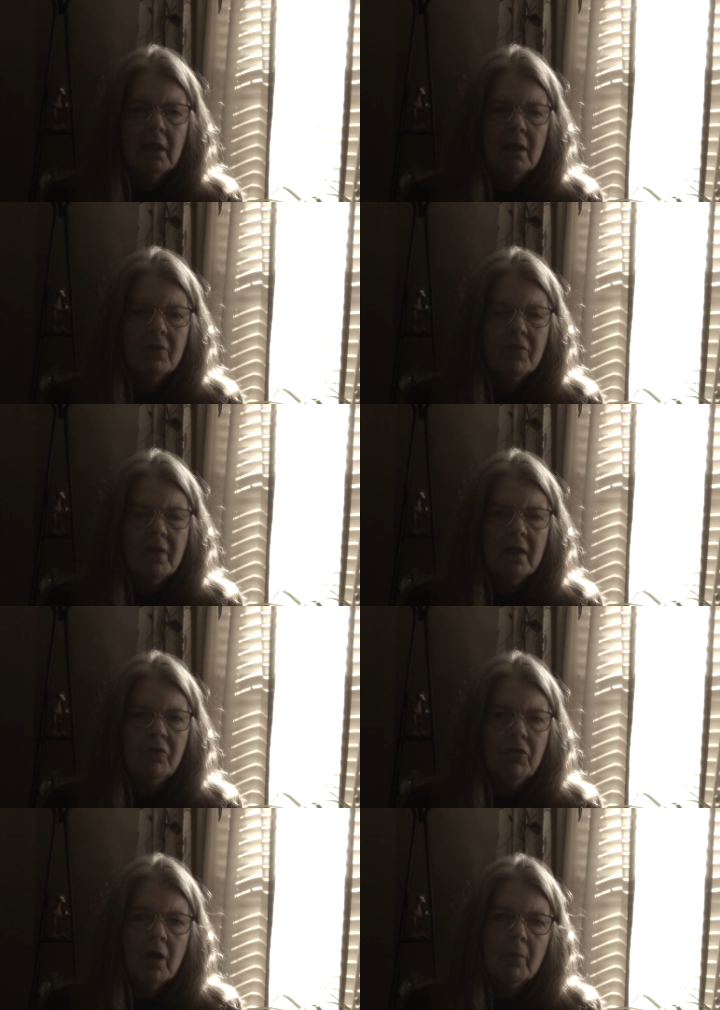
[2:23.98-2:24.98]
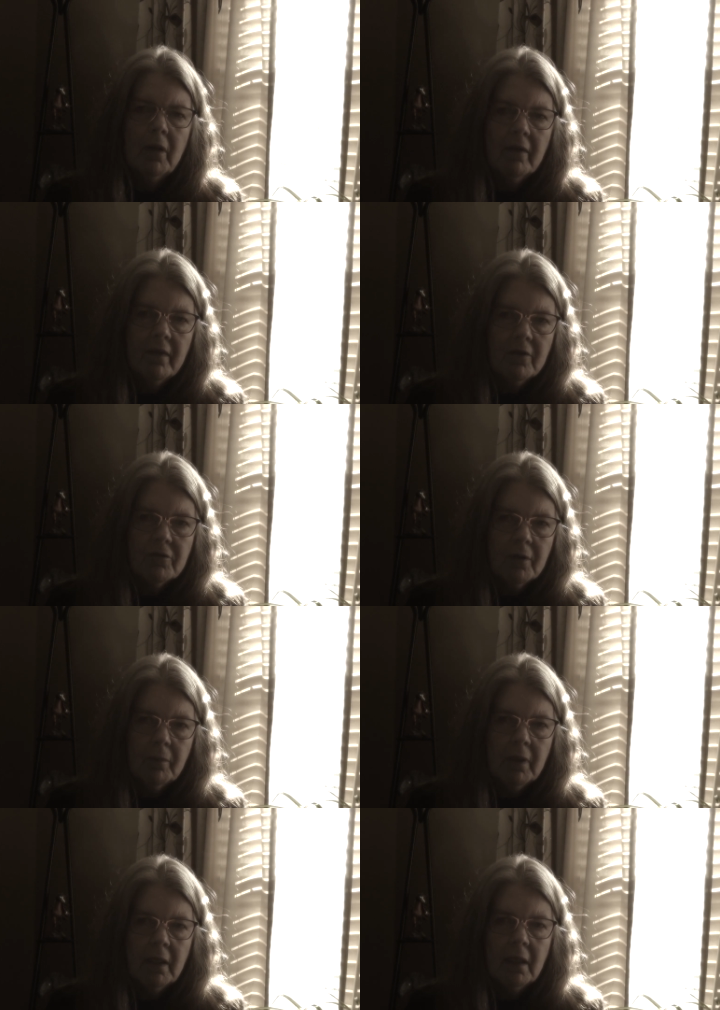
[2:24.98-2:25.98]
is the chairman of this
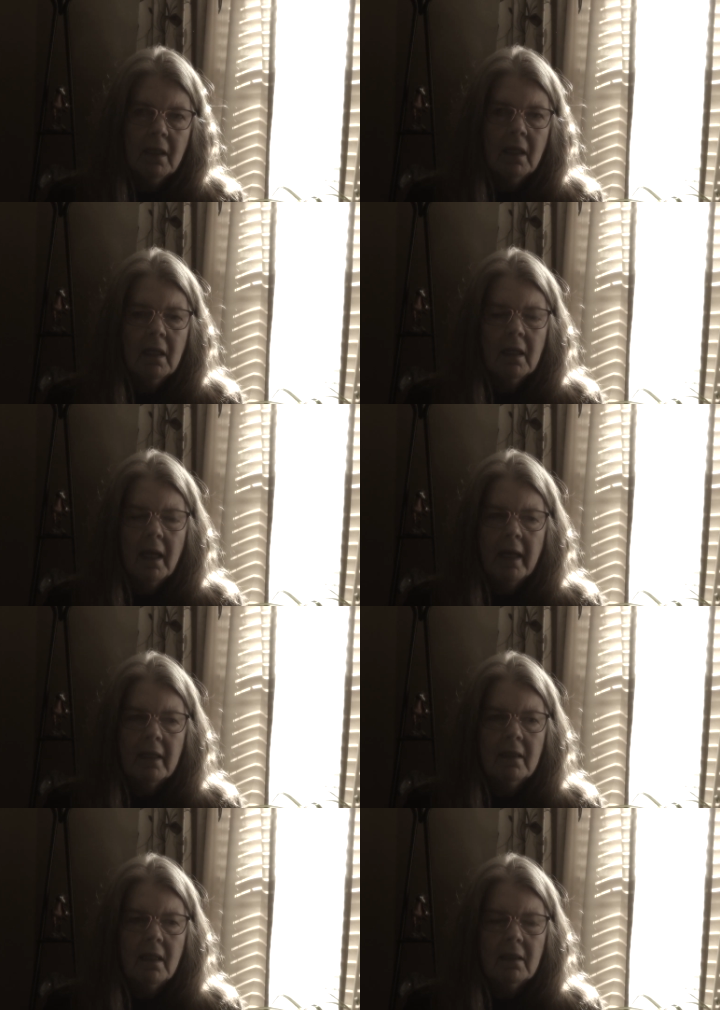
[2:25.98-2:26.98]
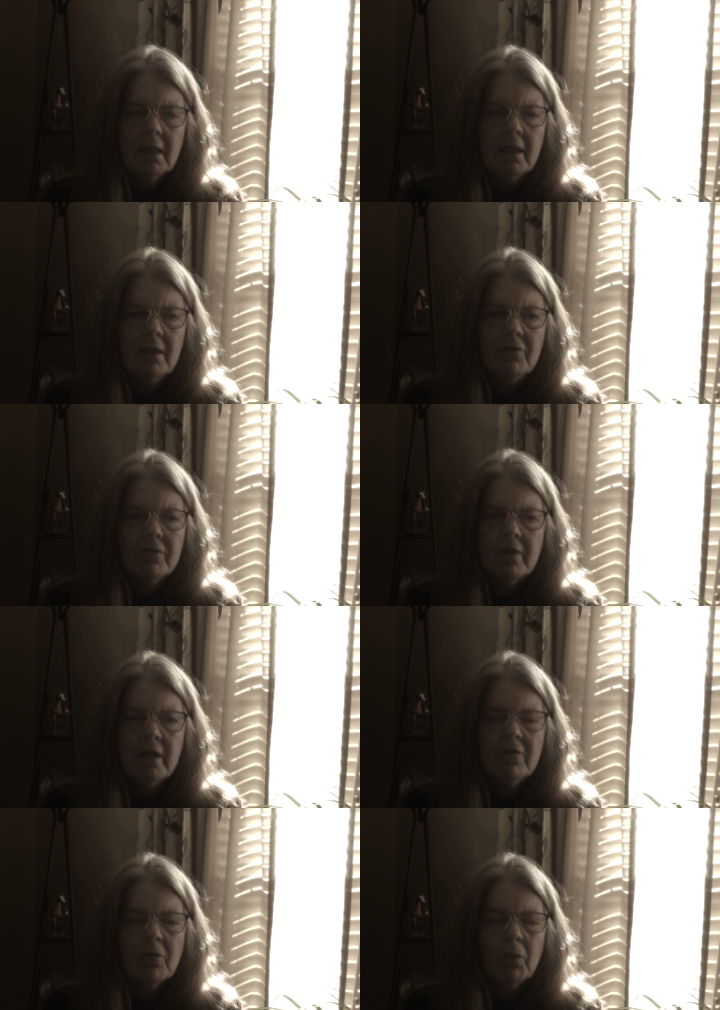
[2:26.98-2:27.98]
committee, and he's
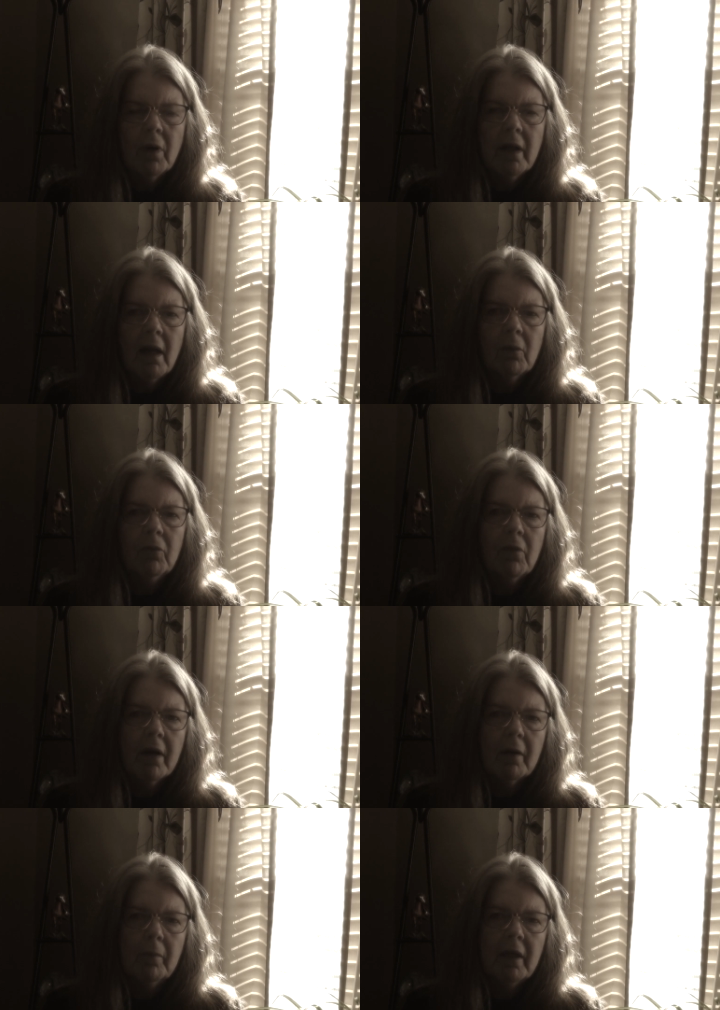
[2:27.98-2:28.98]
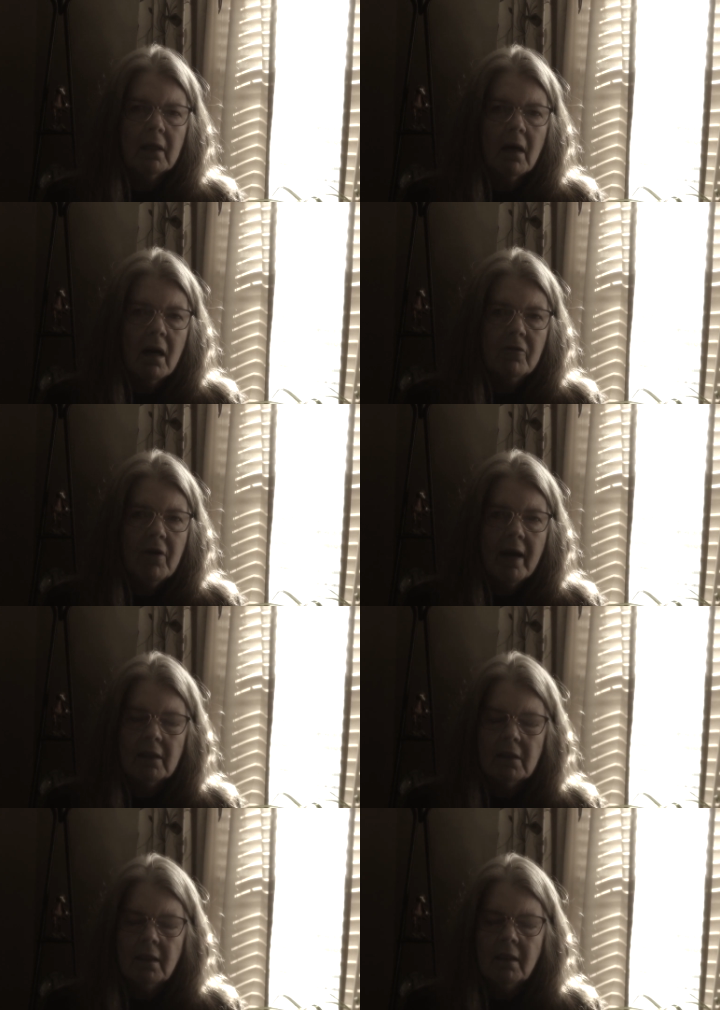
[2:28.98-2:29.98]
the one I would recommend
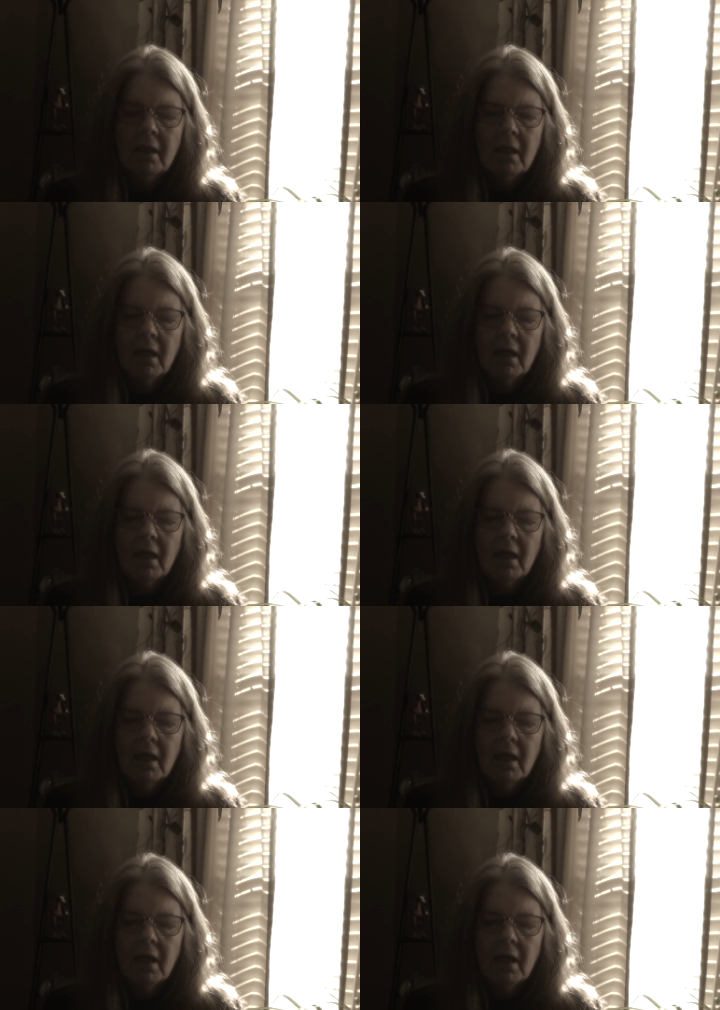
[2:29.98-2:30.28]
contacting.